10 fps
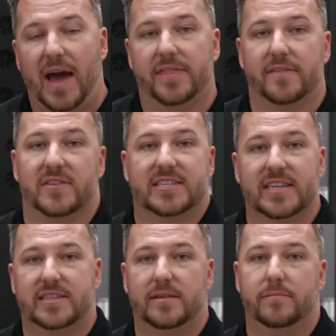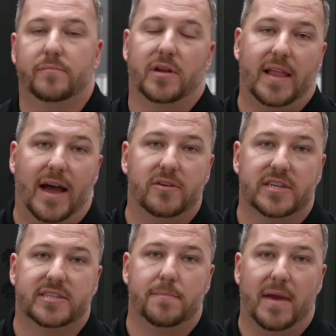path of the system, but allows
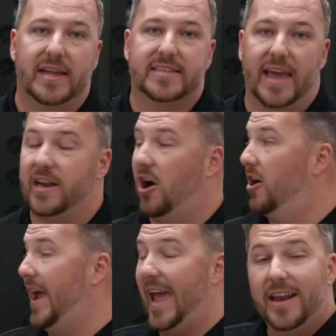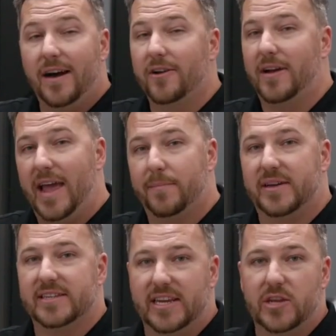us to maintain our 800 amp
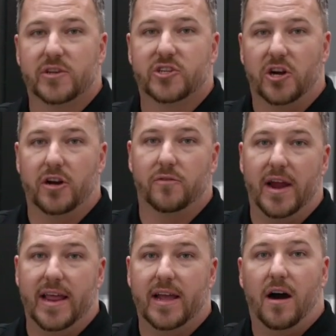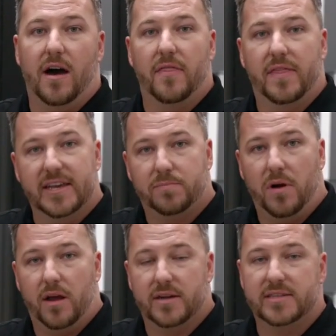continuous current rating on this
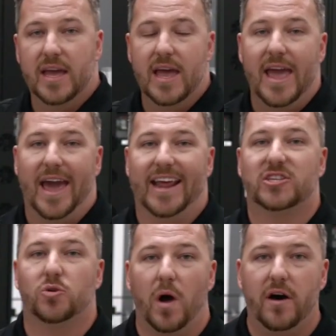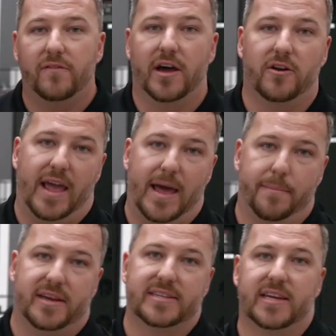product and a 1200
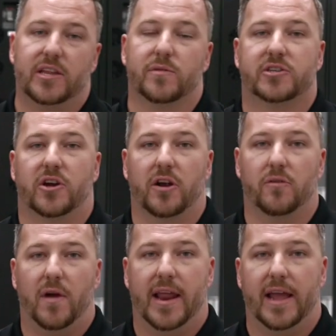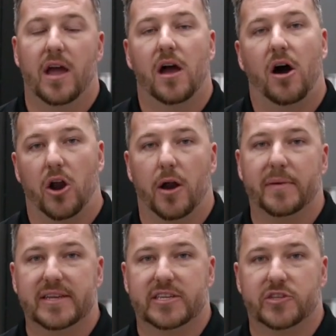amp continuous current rating on our
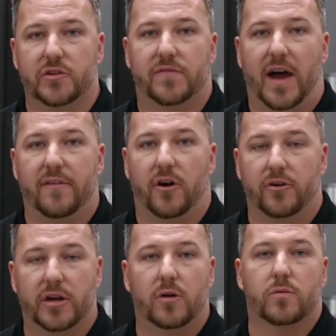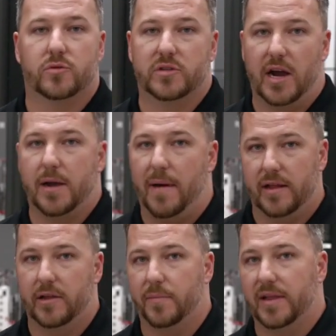BC2500, which we'll talk
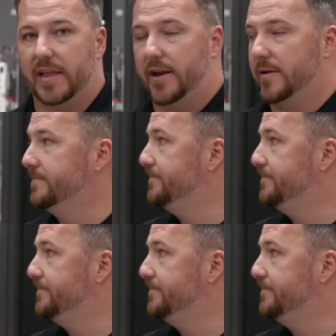about a little bit later.